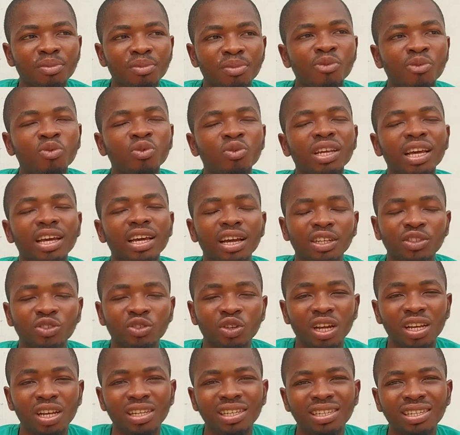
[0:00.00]
would
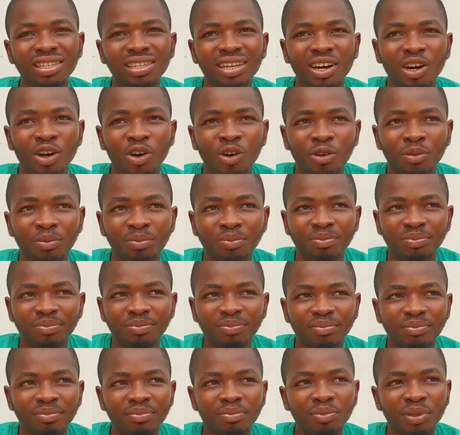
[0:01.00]
actually
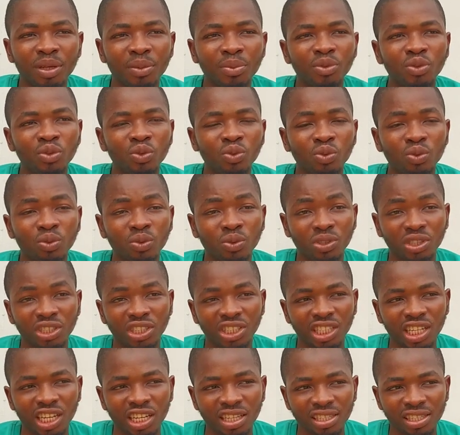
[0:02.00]
be able to
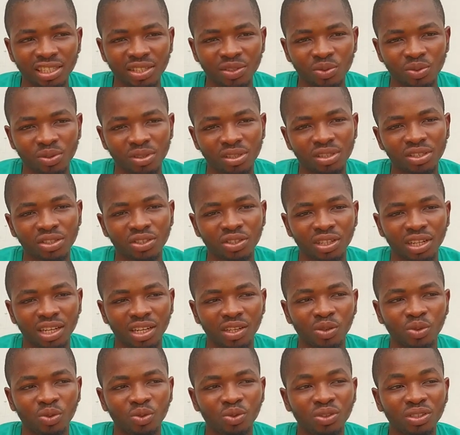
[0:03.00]
share things with each other.
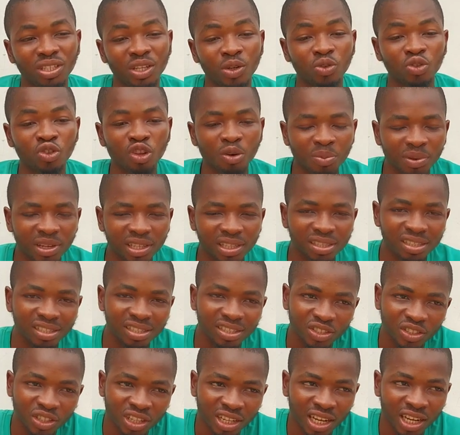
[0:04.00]
They'll stop hating
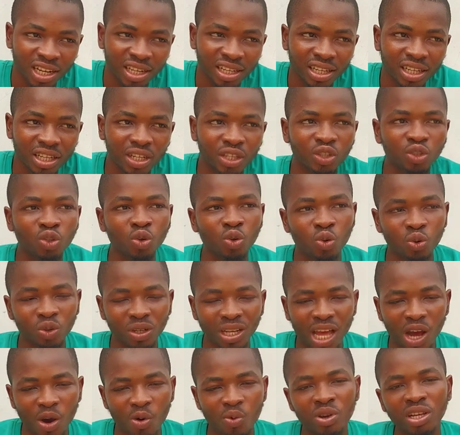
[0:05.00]
each other, so
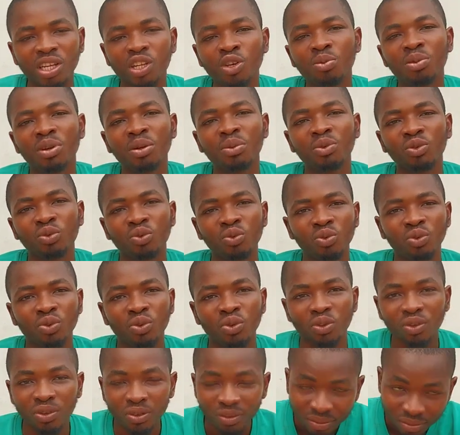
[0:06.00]
that way they'll be able to
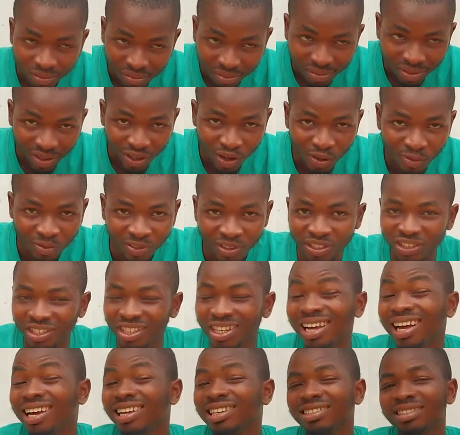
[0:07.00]
love each
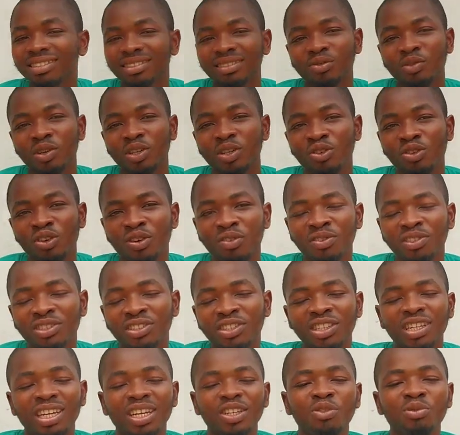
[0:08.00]
other, and when you love
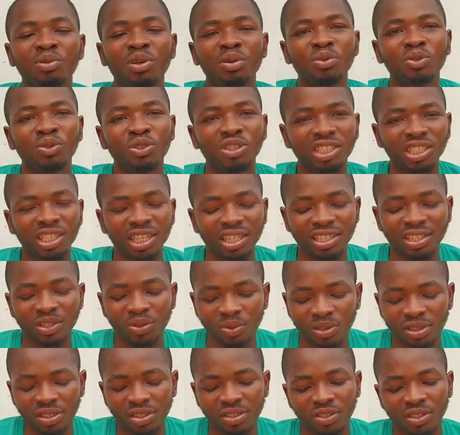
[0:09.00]
each other, you'll be able to share
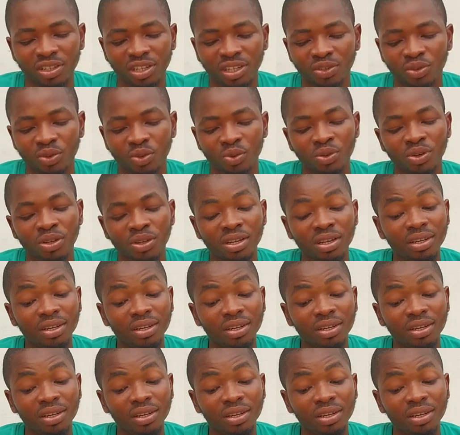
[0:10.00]
things with each other, so